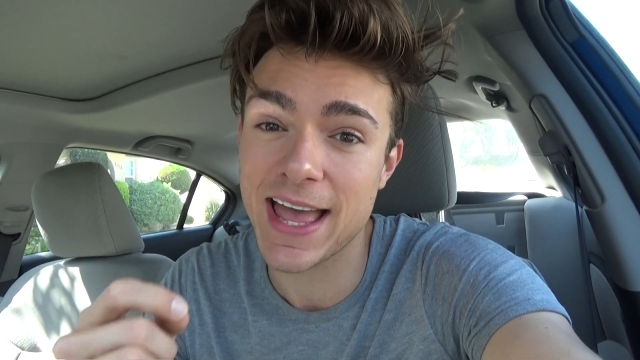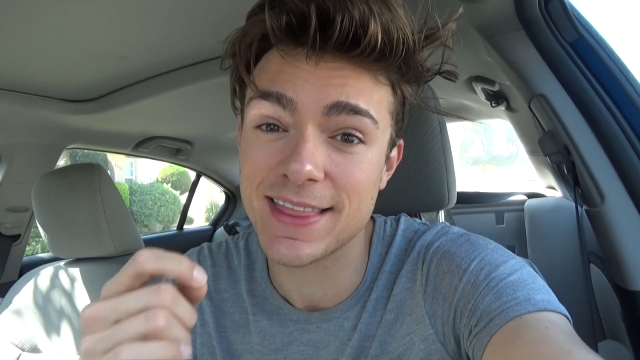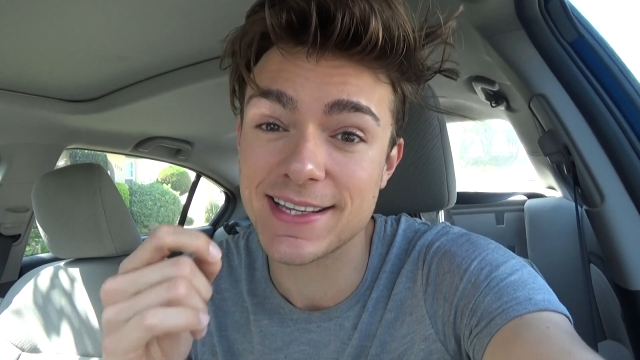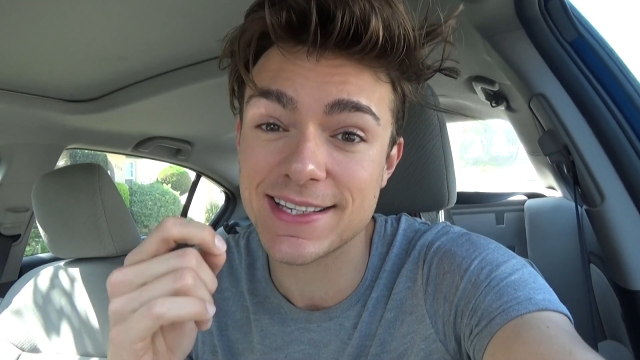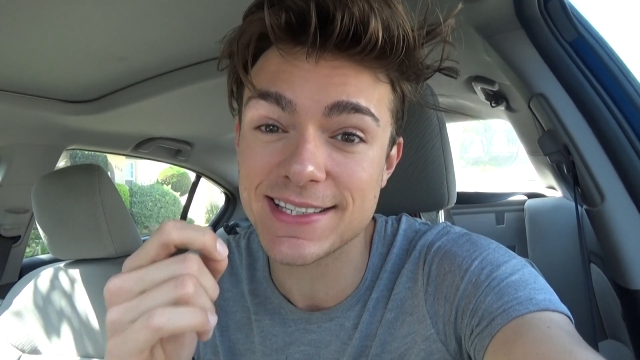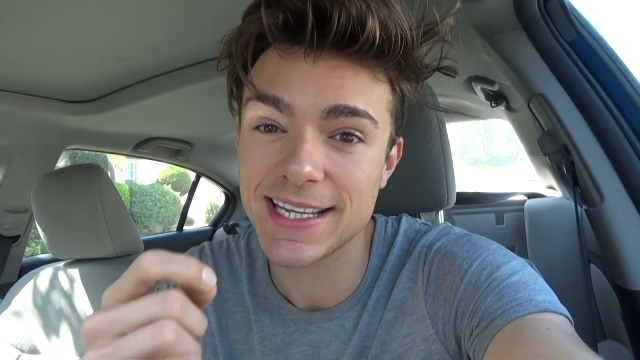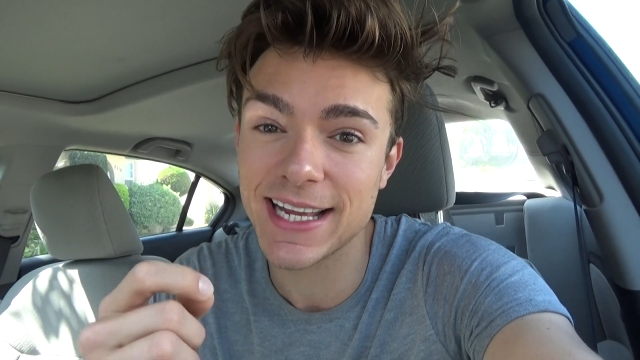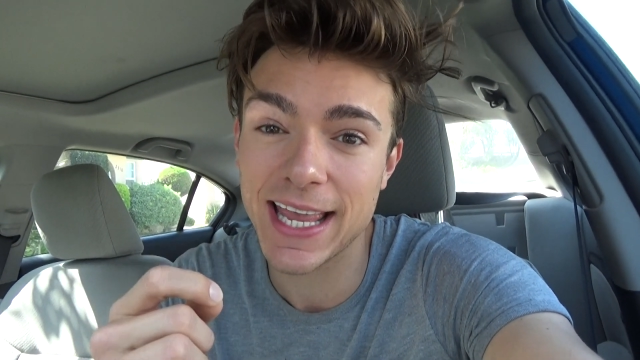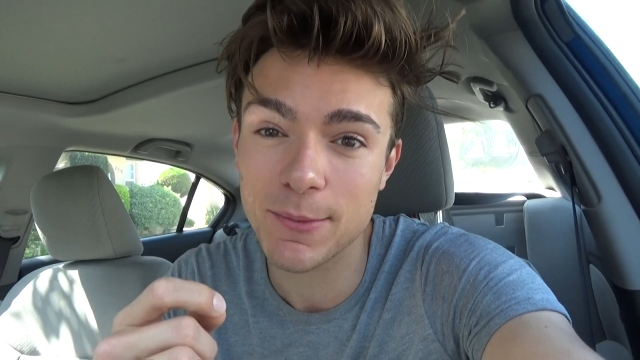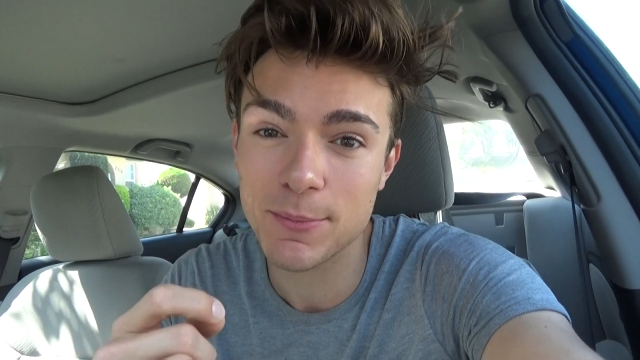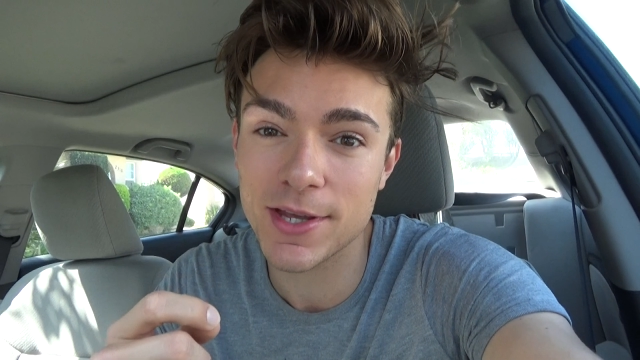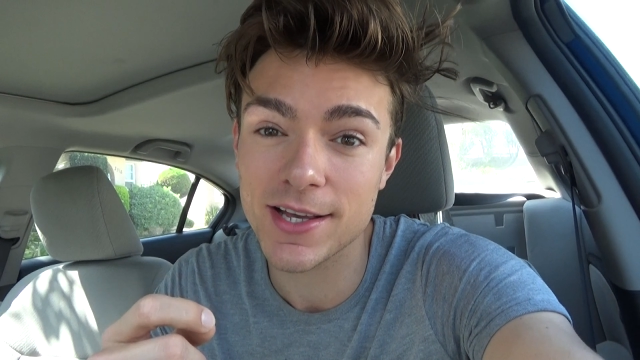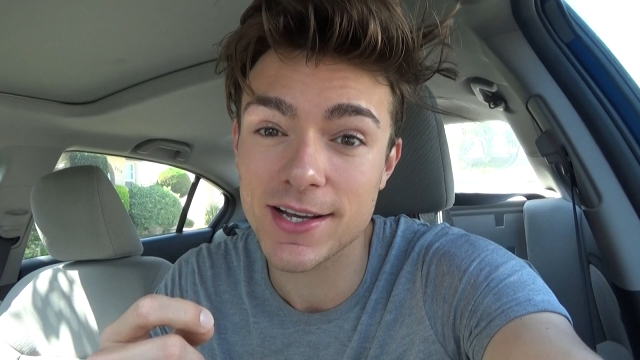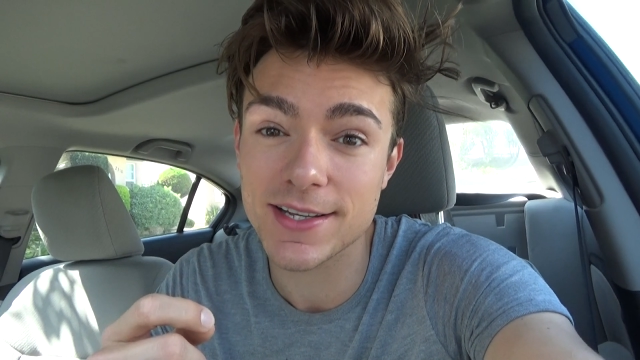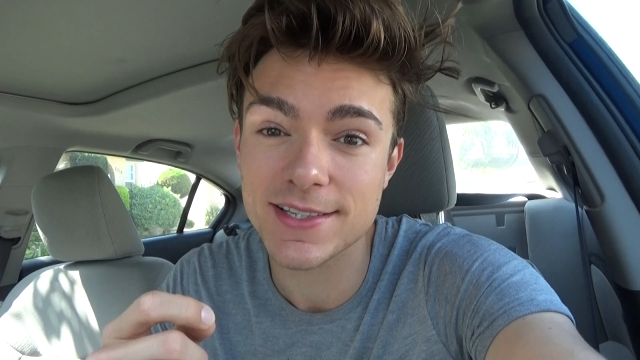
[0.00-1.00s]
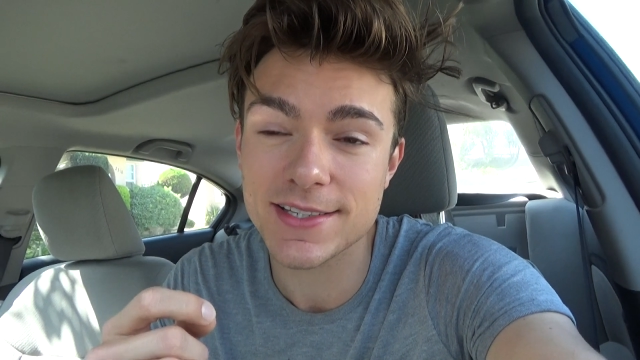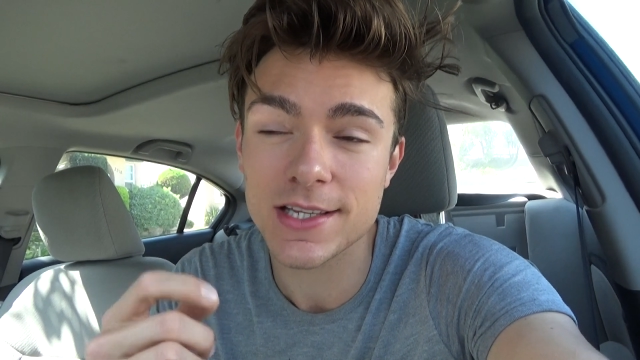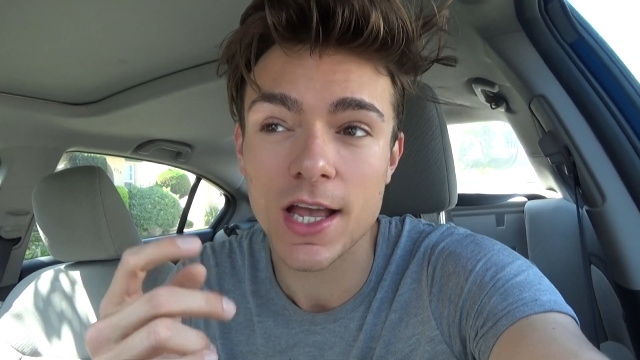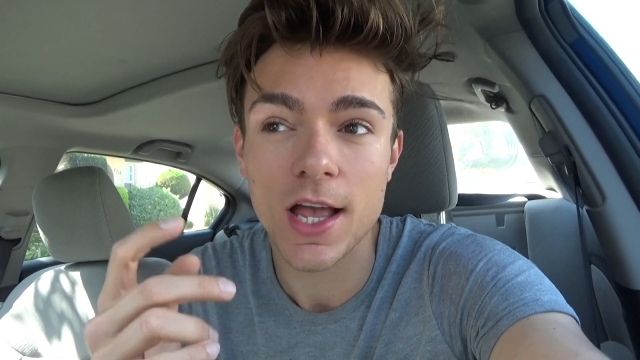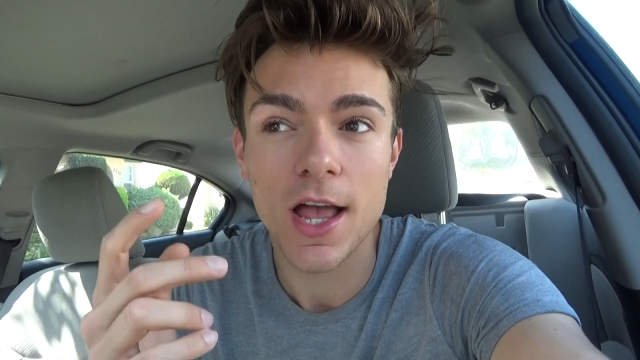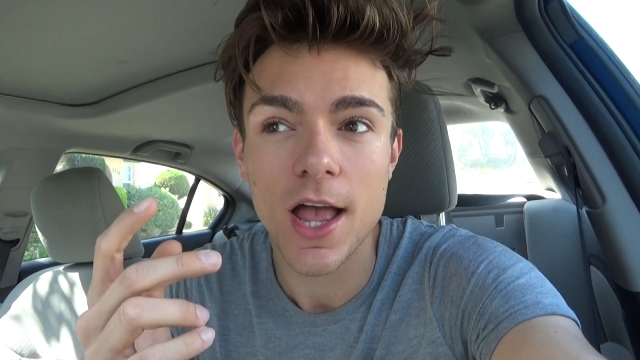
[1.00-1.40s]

and the singing because